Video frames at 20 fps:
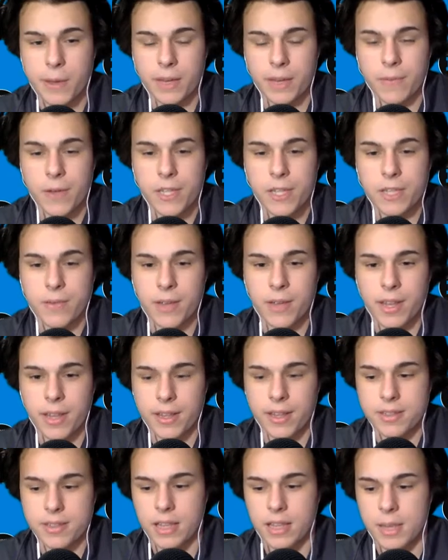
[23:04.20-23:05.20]
defensive end
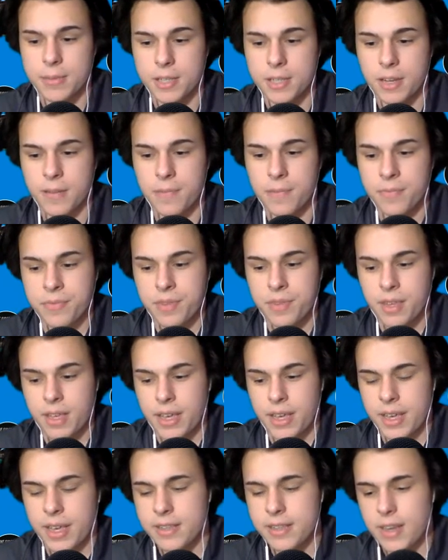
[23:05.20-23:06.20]
against Clemson.
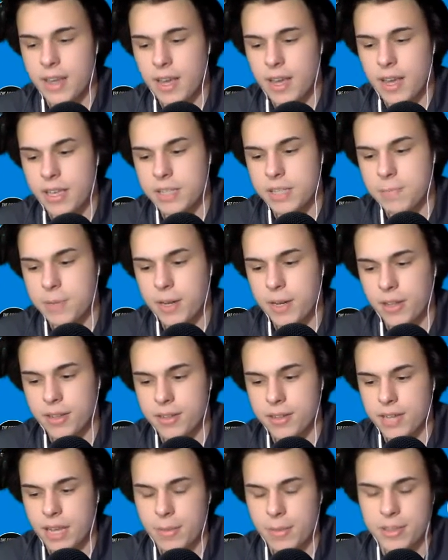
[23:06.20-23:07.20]
He's a guy, he's been on
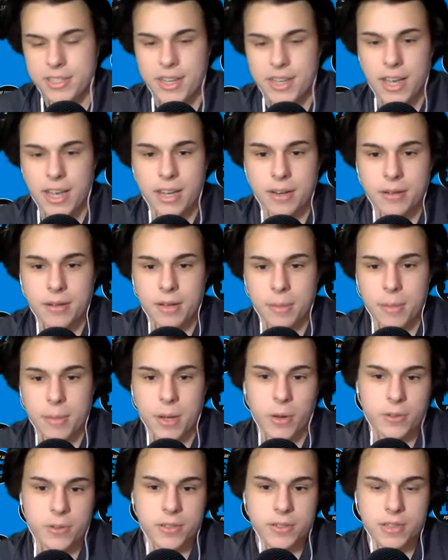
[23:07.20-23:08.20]
the team. He's gotten
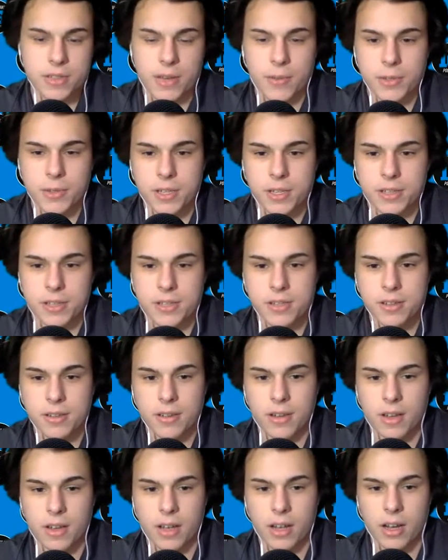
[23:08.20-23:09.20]
appearances ever since
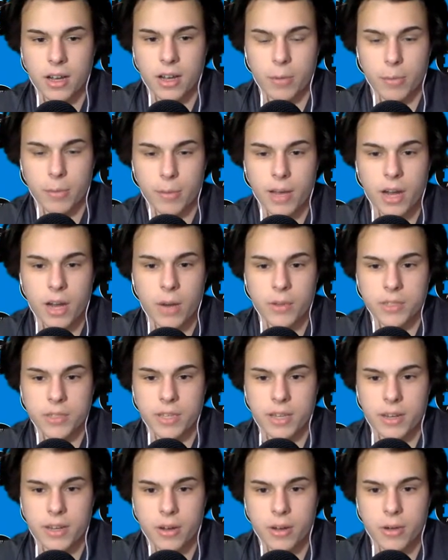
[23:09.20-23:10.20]
Urban Meyer was
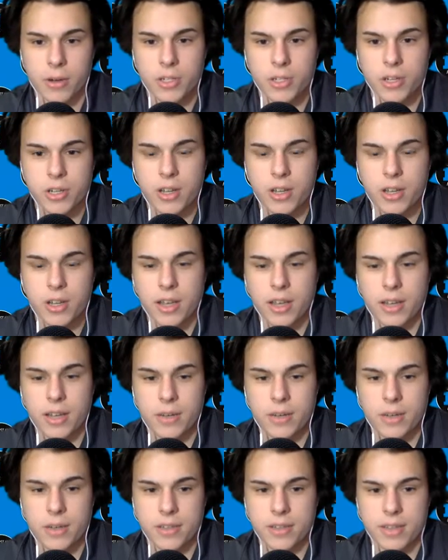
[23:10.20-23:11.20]
the head coach in
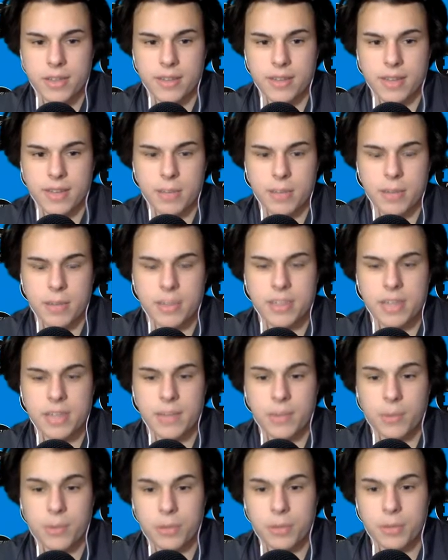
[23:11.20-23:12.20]
2018, but he's
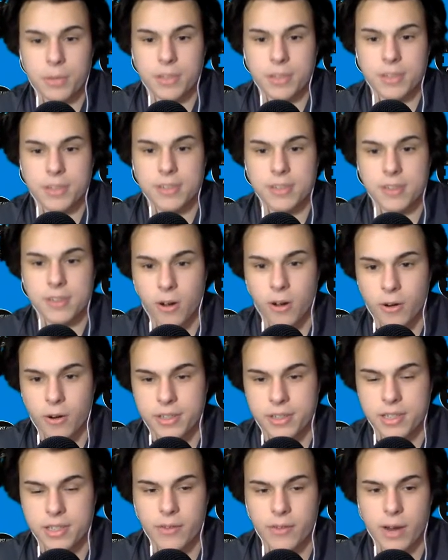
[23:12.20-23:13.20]
never really been the star.
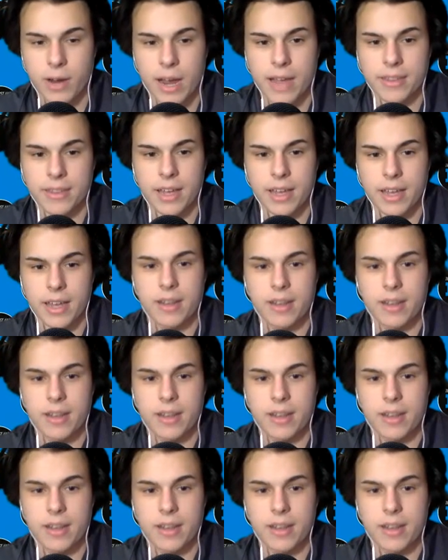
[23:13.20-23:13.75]
He's never had that